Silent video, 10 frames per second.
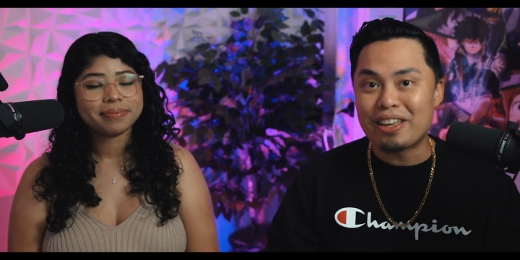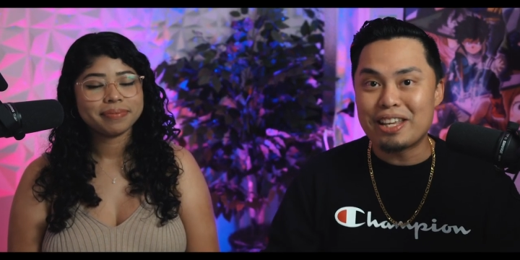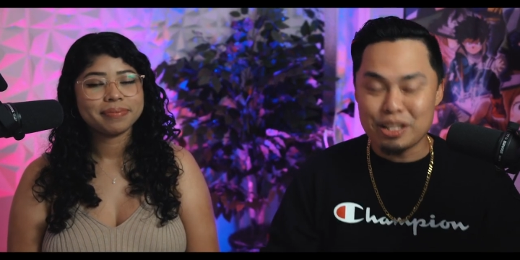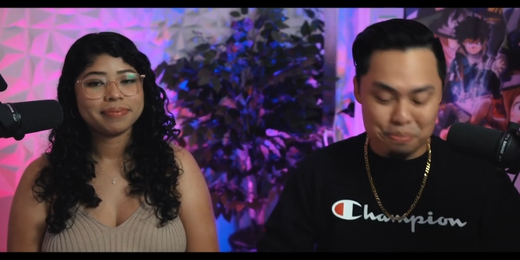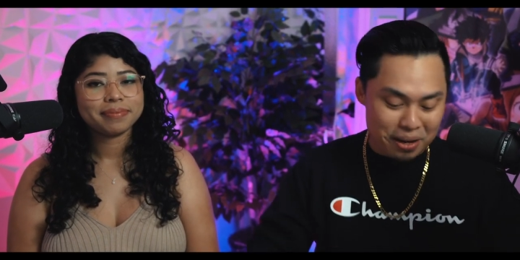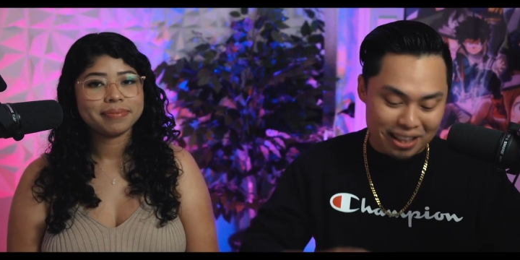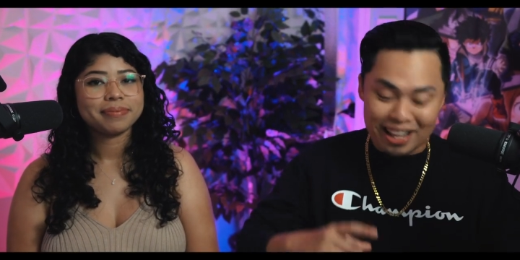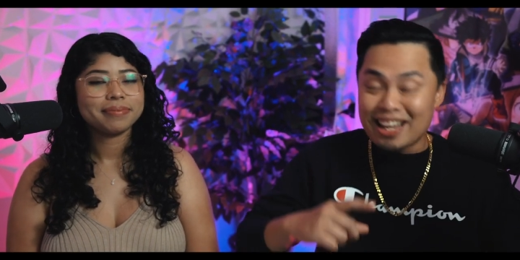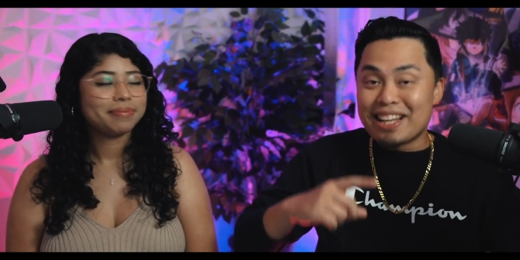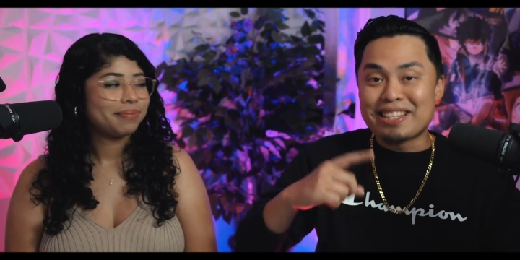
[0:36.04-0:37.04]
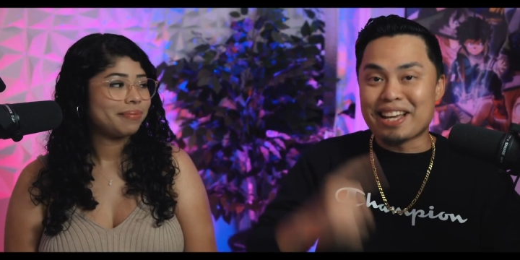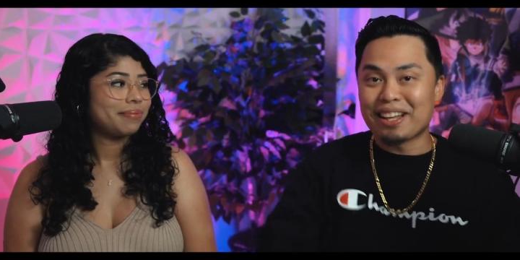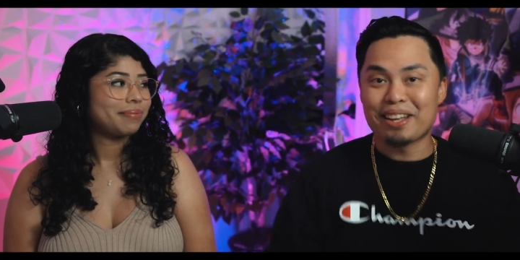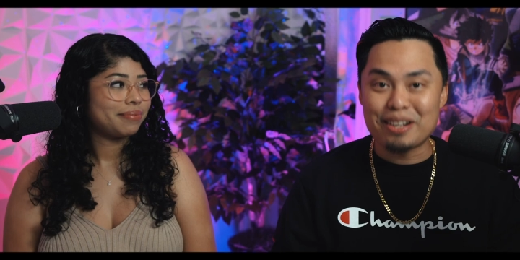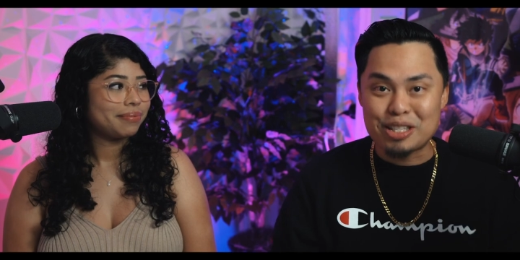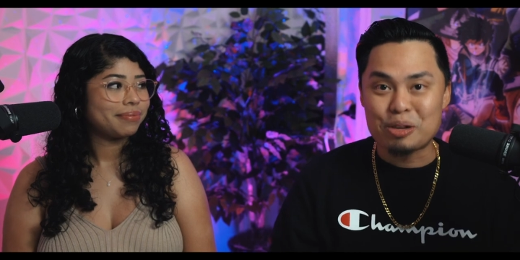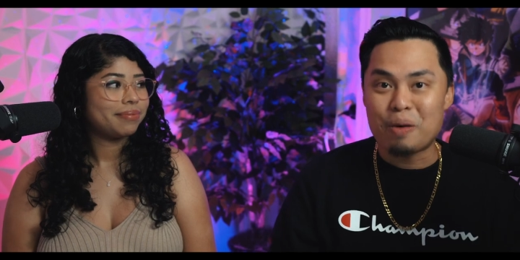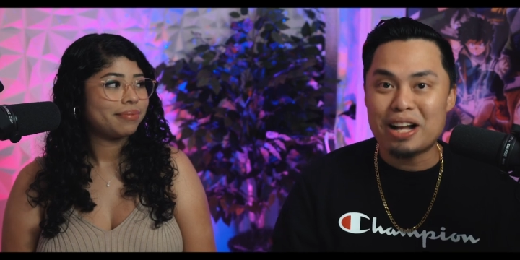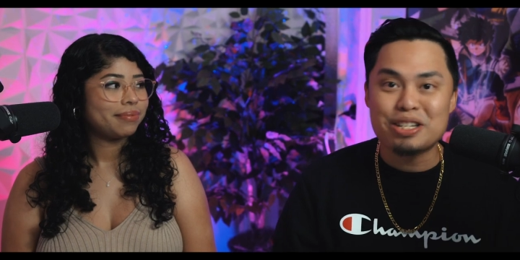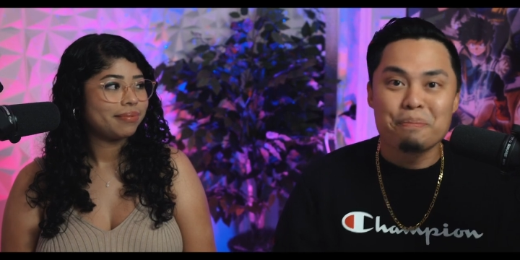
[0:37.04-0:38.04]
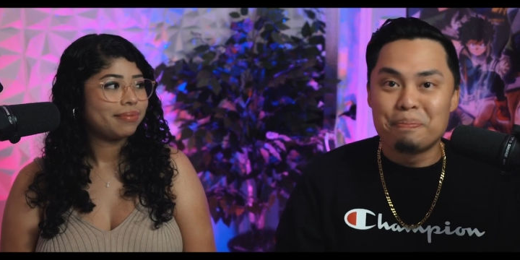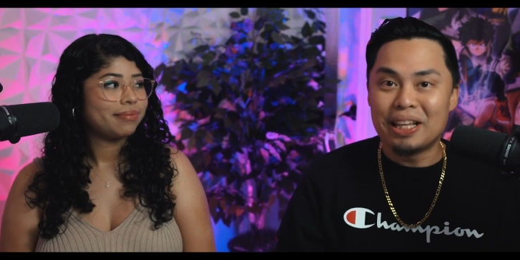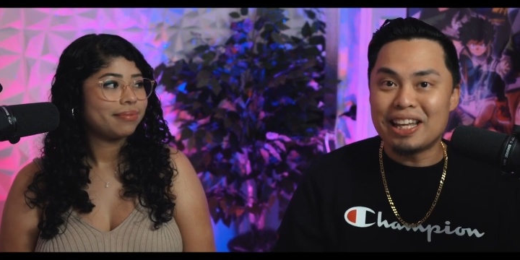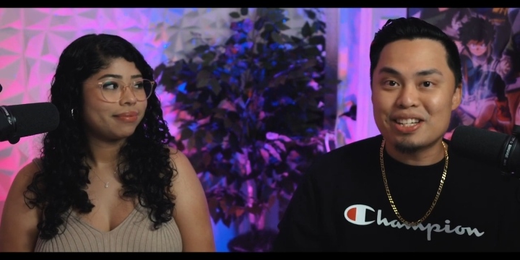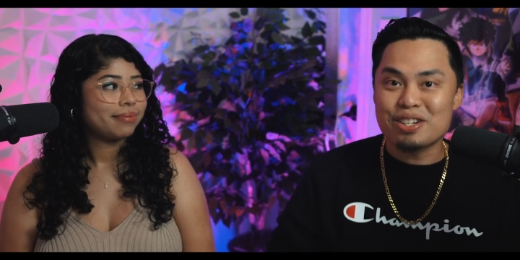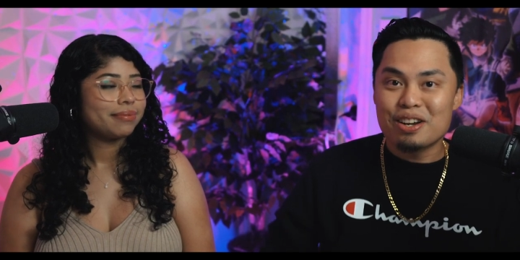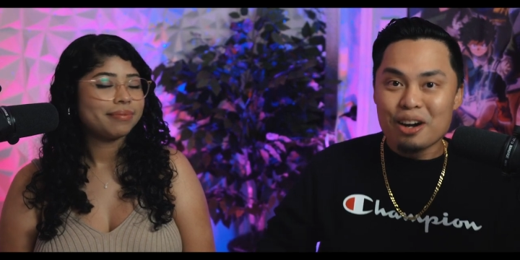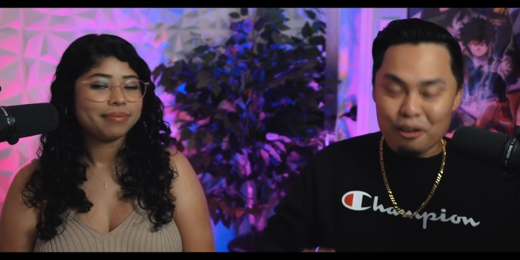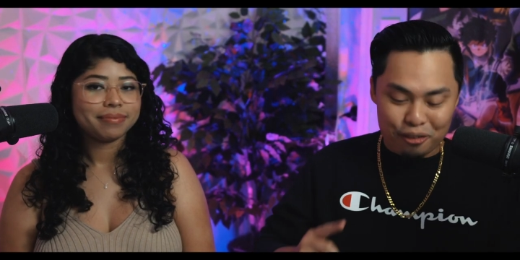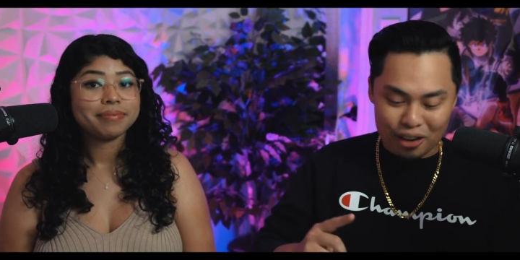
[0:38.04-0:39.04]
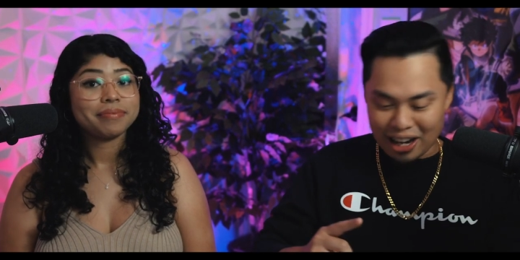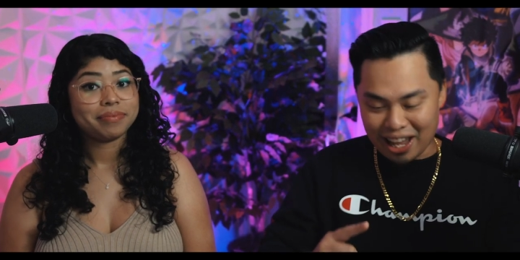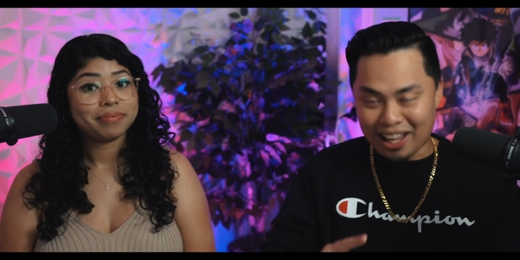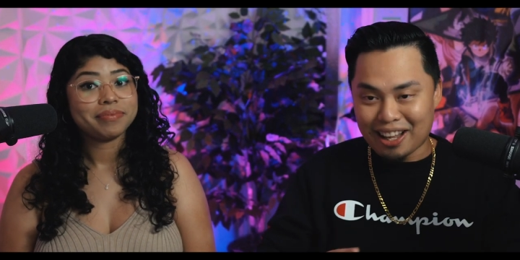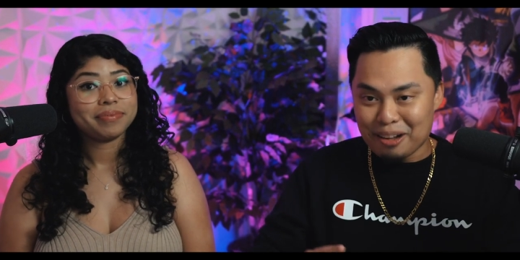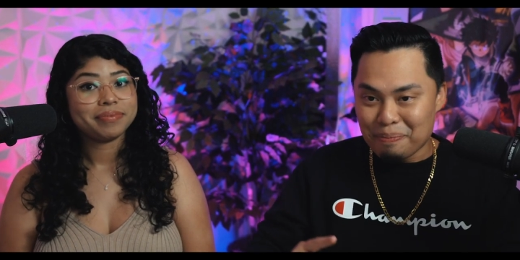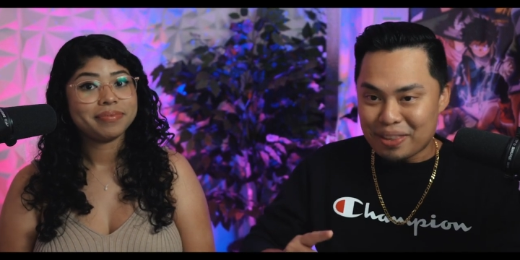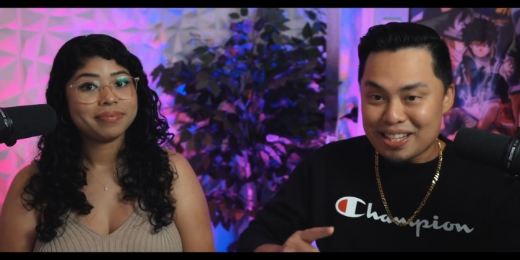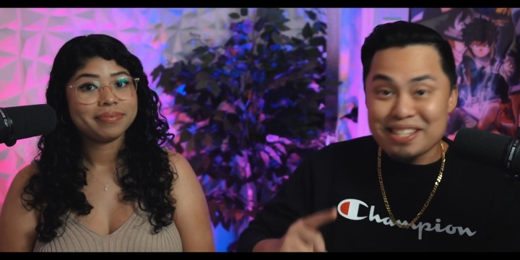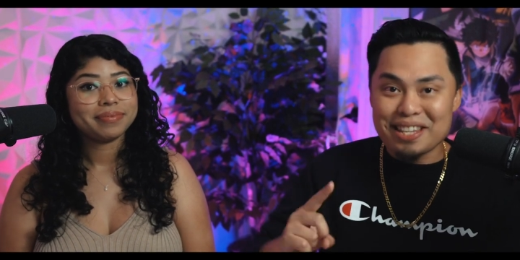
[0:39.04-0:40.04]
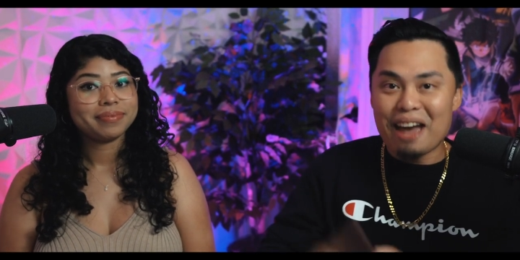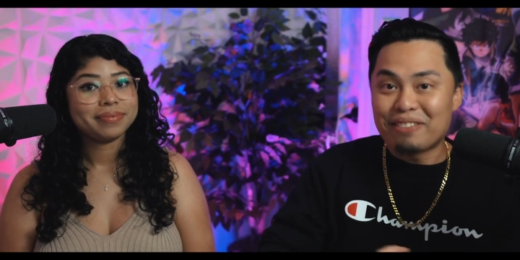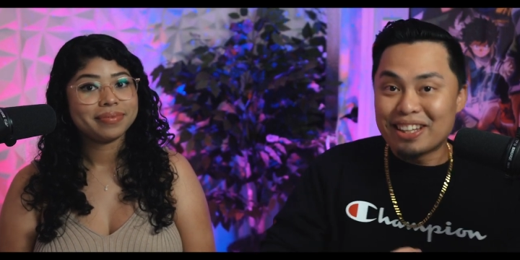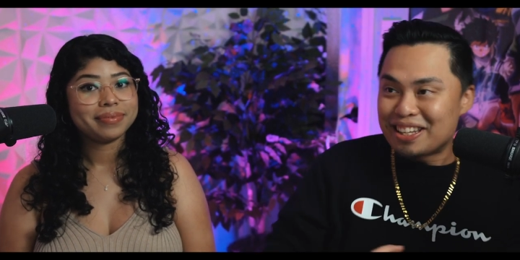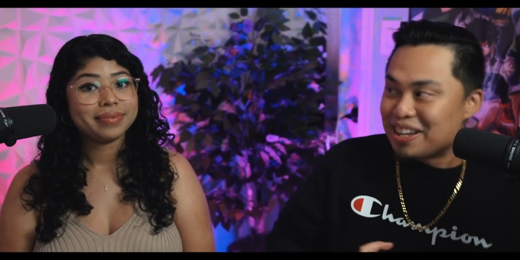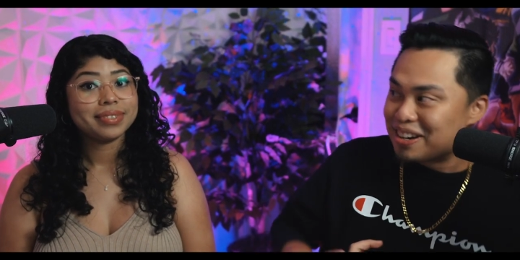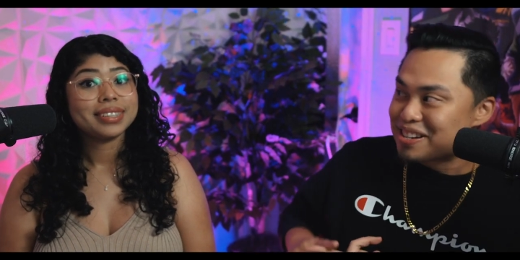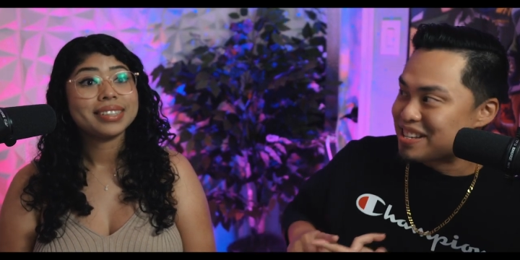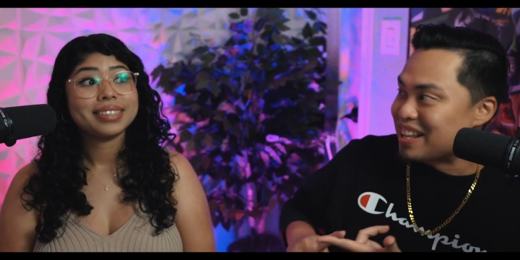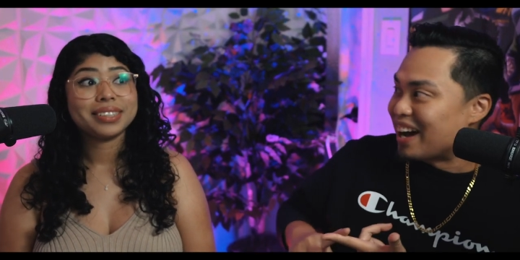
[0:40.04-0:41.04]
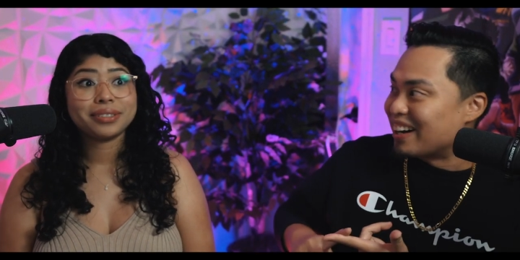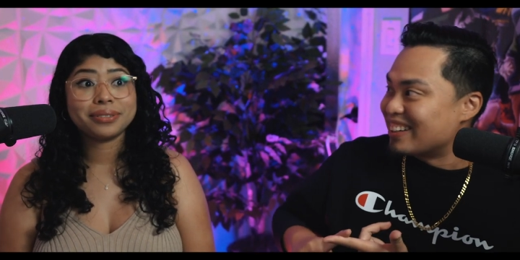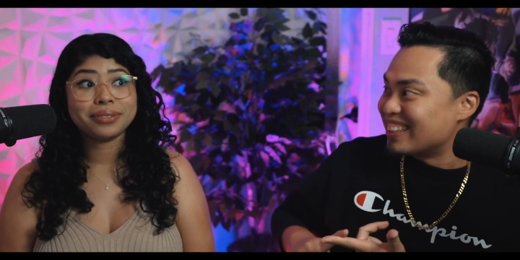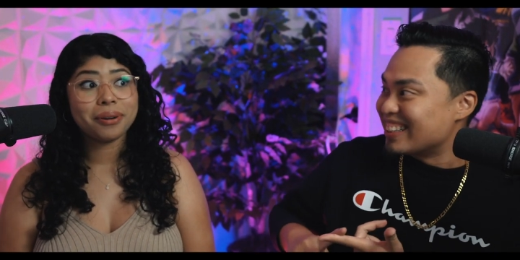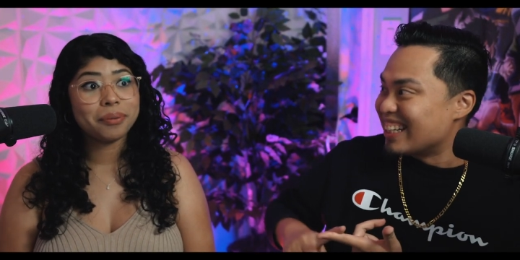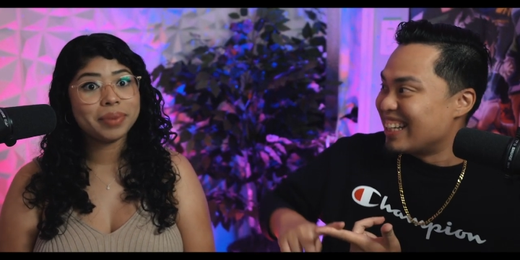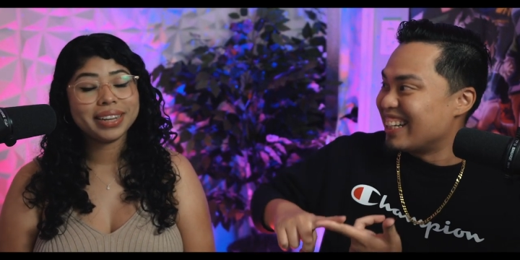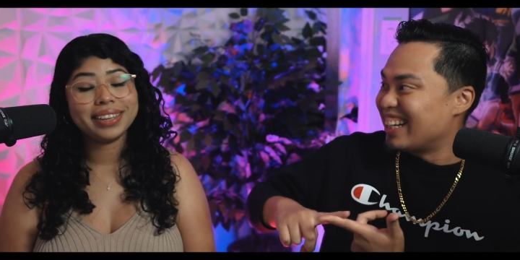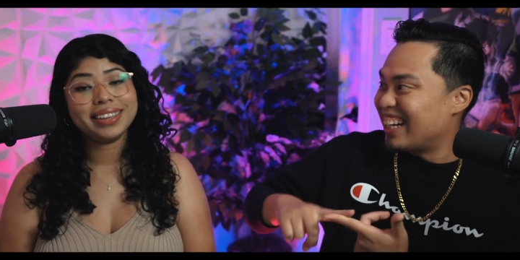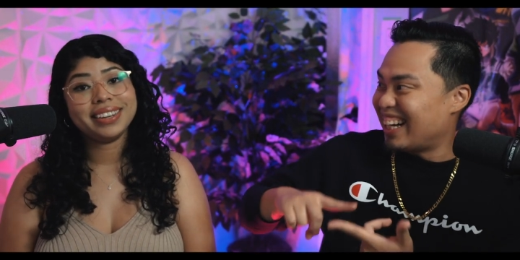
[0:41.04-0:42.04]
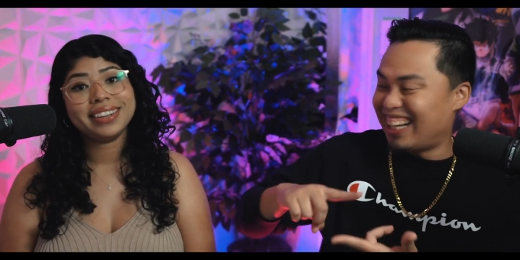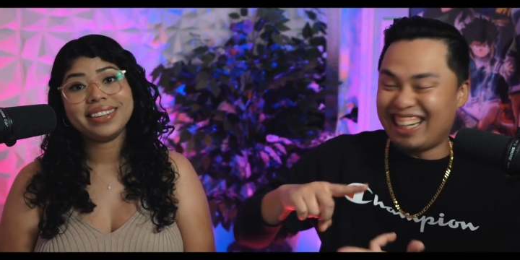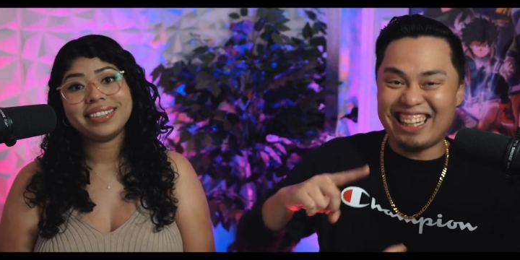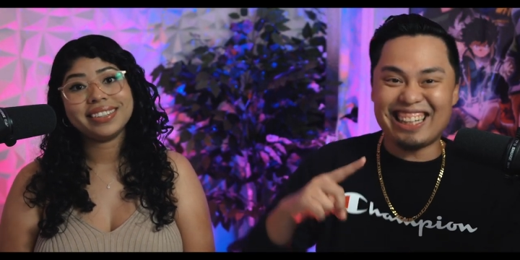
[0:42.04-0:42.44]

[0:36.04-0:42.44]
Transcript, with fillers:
Speaker 1: he's been telling us to watch Bleach for like seven years now. So
Speaker 2: many years,